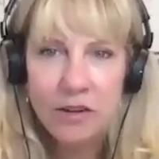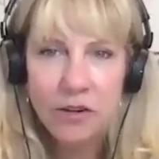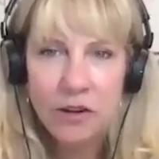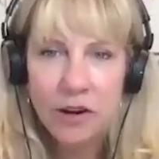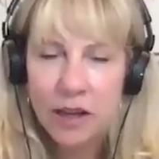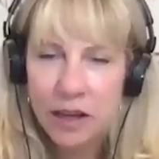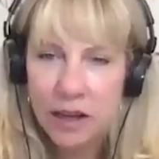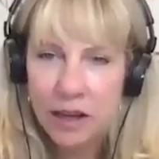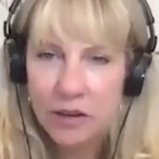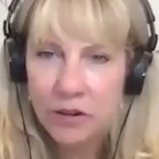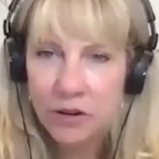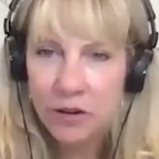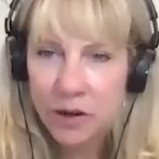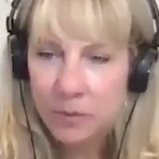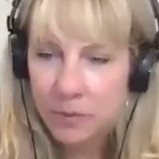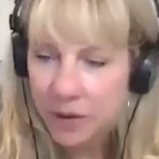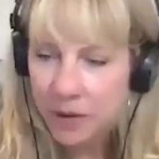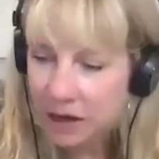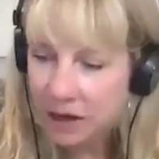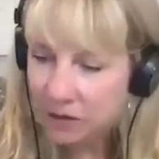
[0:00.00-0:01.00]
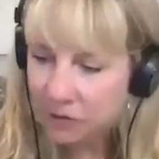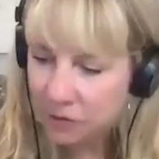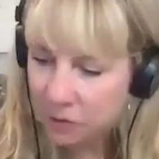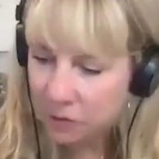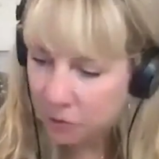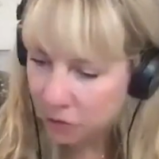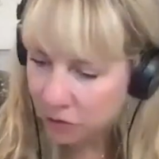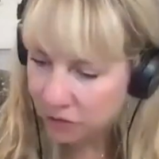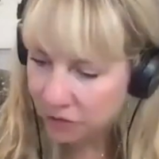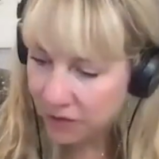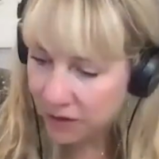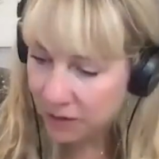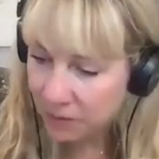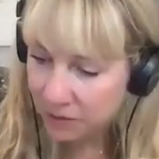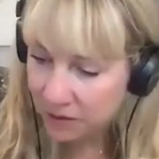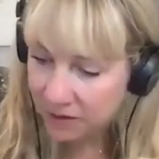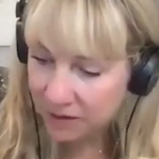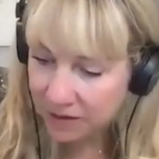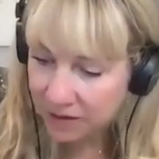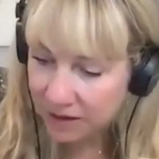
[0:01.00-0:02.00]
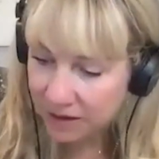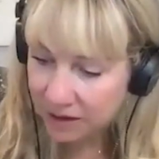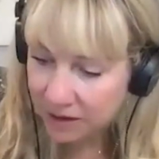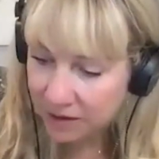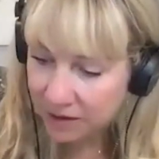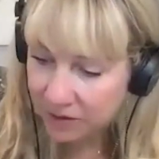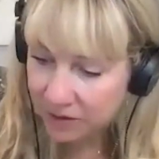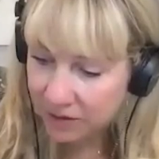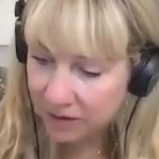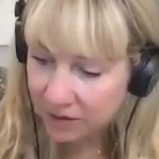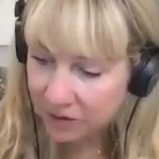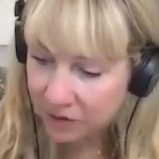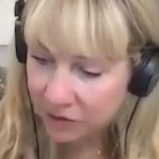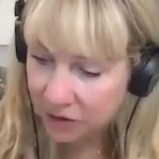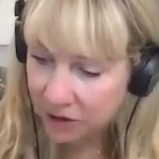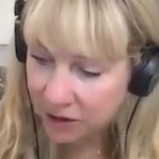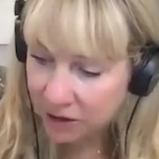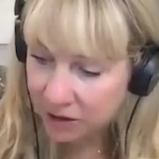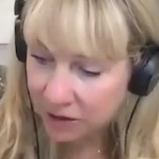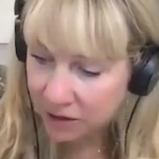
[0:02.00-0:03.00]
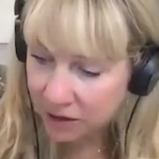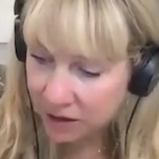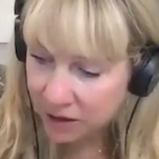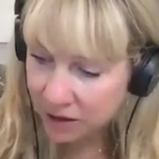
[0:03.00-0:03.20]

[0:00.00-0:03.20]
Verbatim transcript: your and your impact for more families and kids. So that's great.